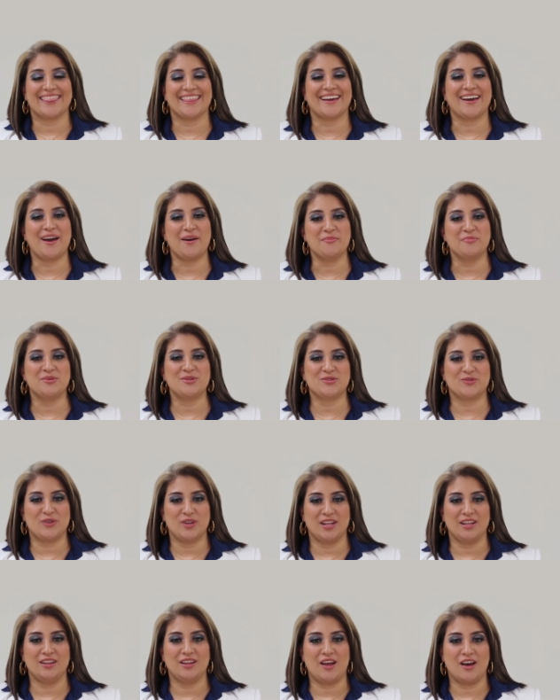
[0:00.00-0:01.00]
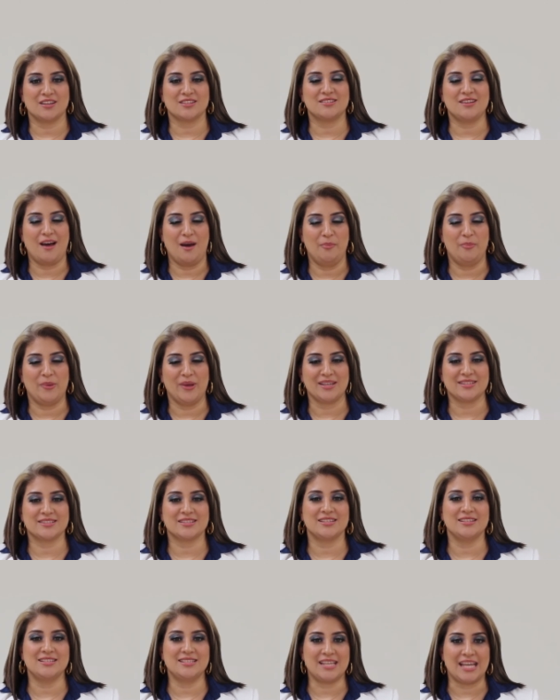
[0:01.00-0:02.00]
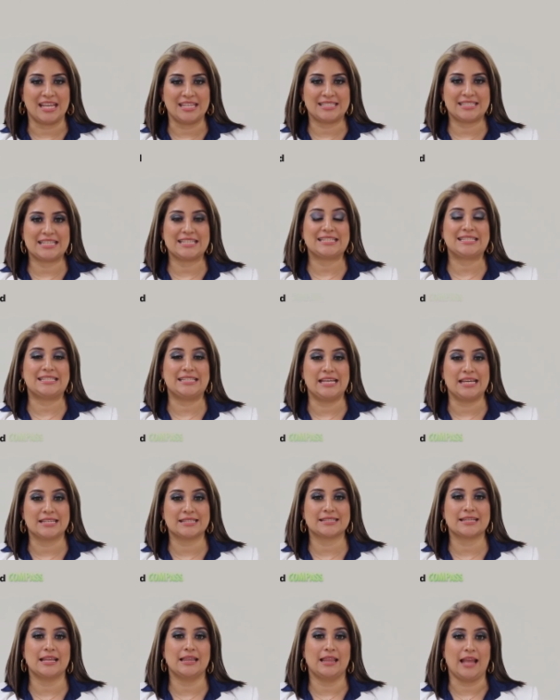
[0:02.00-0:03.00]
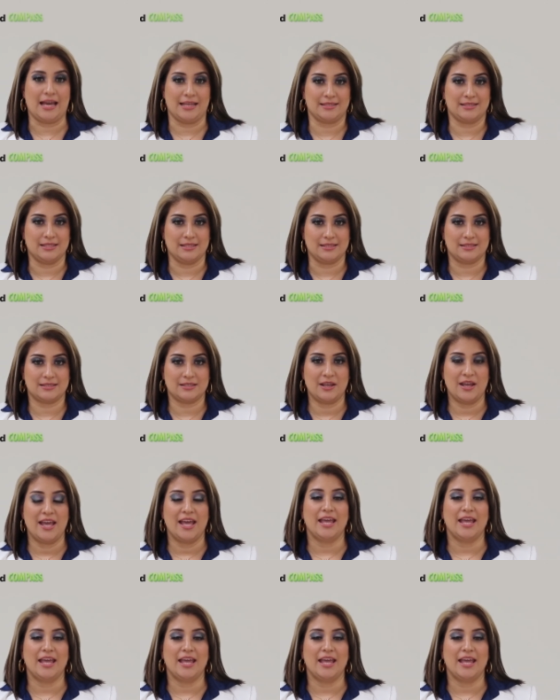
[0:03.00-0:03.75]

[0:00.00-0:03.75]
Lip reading: The Compass Reading Log topics contains 6 lessons.